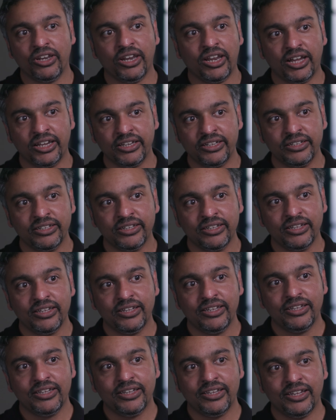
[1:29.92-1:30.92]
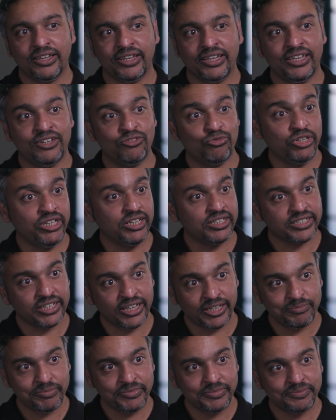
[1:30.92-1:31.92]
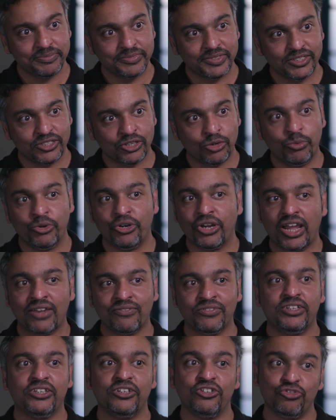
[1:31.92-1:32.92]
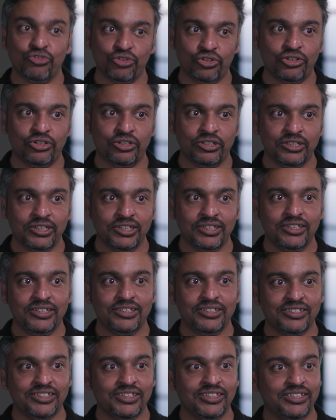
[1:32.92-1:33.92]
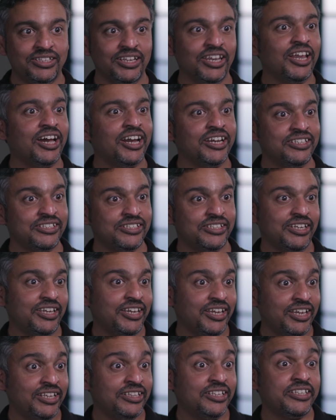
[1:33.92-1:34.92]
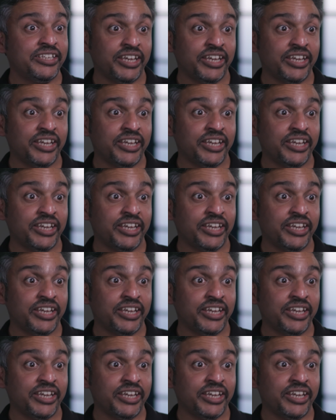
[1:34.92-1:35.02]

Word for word: a line uh, in real time. So we're not having to draw the lines in the